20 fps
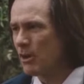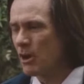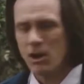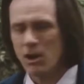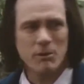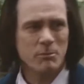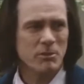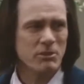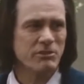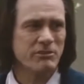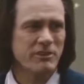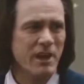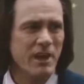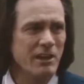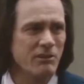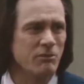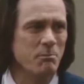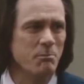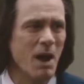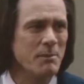mistakes,
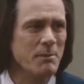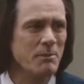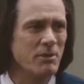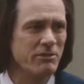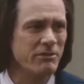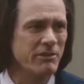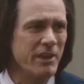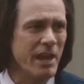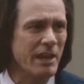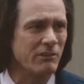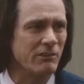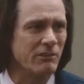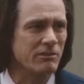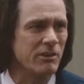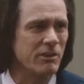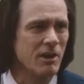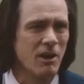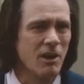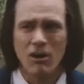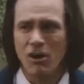my mistakes,
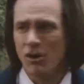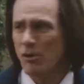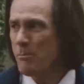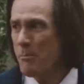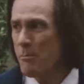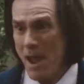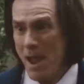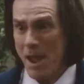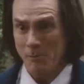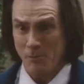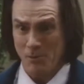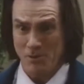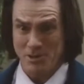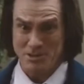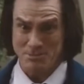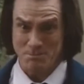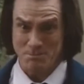her memories, my